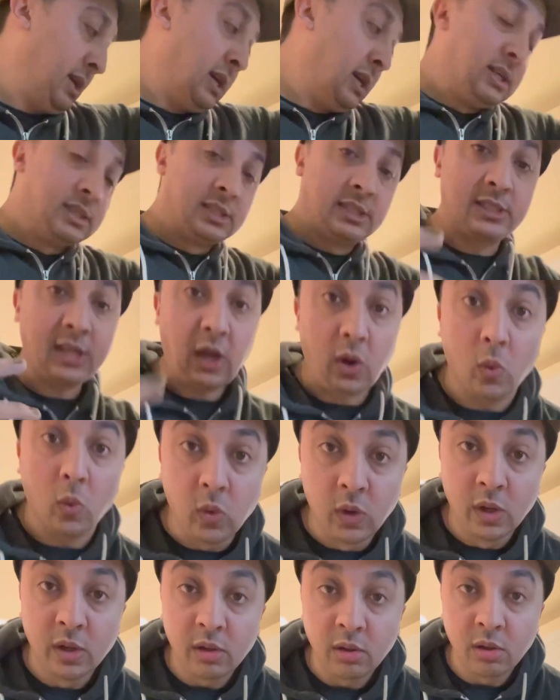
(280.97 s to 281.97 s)
So,
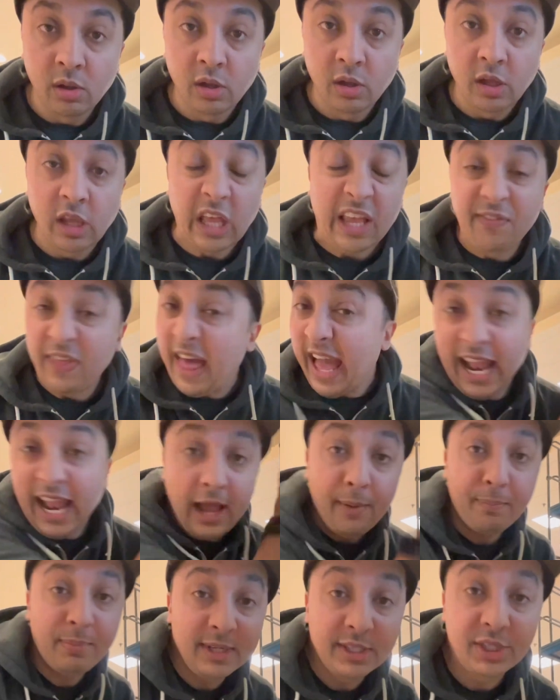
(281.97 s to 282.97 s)
if that
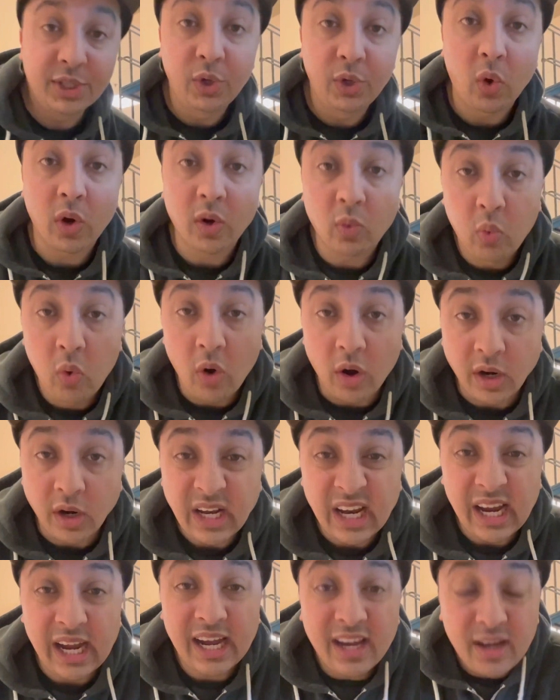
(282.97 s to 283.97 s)
happened to your work,
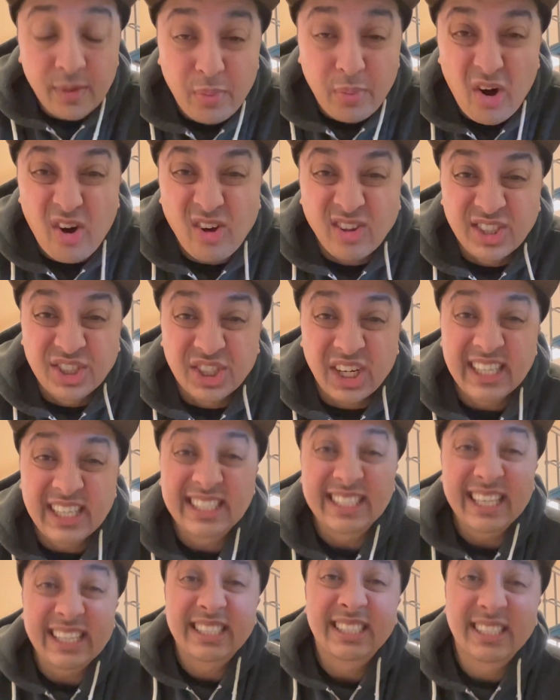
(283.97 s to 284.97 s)
I apologize,
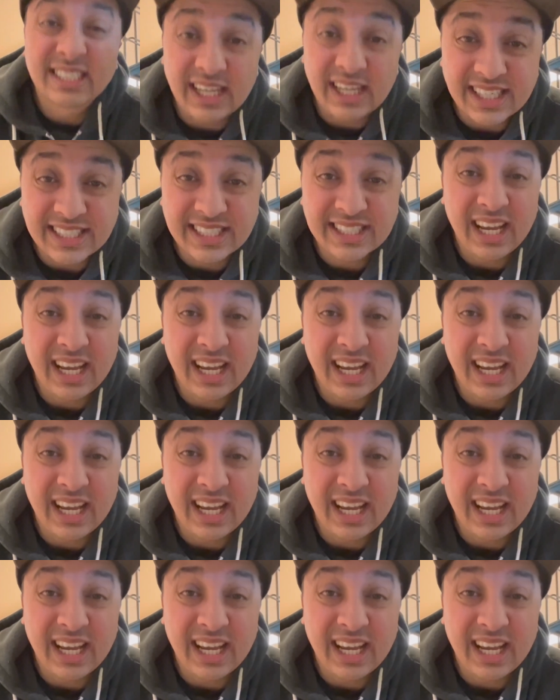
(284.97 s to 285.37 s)
that sucks.